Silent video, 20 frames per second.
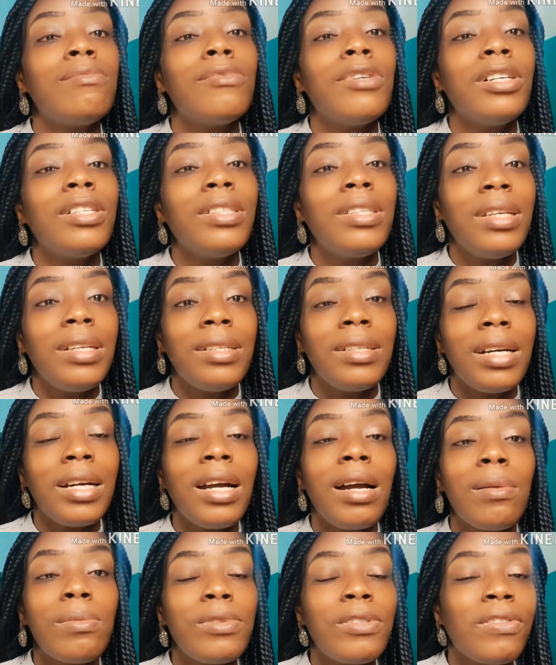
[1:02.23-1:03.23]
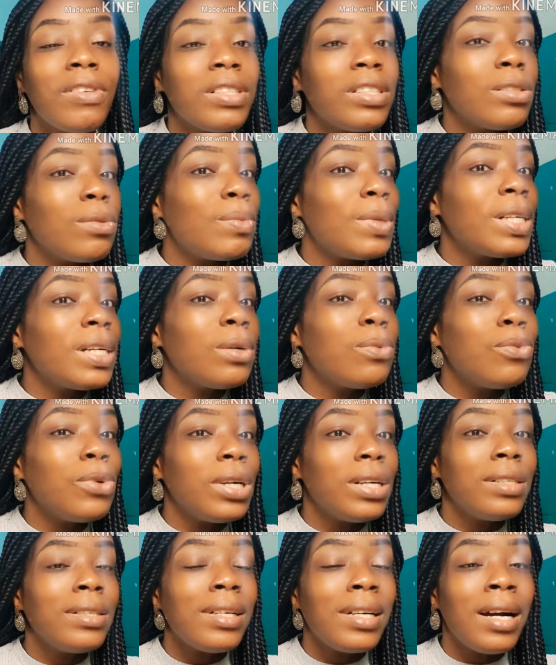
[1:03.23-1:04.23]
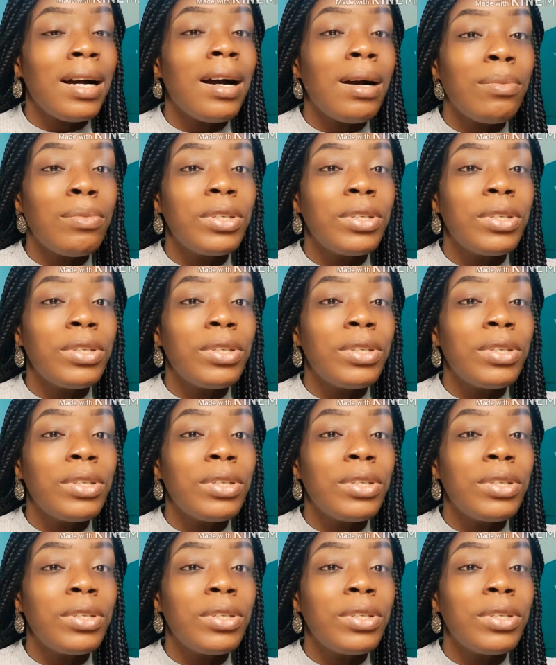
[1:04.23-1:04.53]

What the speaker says: One thing that comes first, no matter how